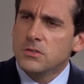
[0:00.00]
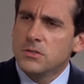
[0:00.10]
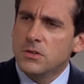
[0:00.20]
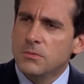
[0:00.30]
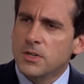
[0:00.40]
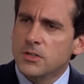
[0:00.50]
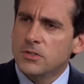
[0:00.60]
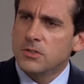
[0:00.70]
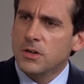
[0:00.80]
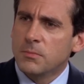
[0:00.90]
so
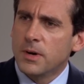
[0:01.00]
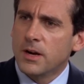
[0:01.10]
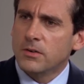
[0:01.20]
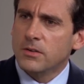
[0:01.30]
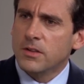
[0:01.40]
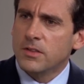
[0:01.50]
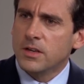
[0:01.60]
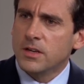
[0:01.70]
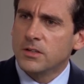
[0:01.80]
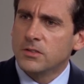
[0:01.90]
much about the
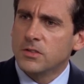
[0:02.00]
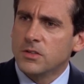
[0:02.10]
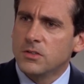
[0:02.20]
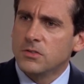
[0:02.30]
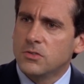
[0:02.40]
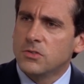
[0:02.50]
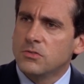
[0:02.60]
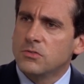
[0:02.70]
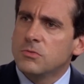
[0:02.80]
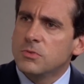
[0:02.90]
things that you
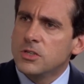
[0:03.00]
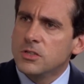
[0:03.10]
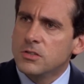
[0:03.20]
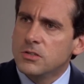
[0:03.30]
choose to be.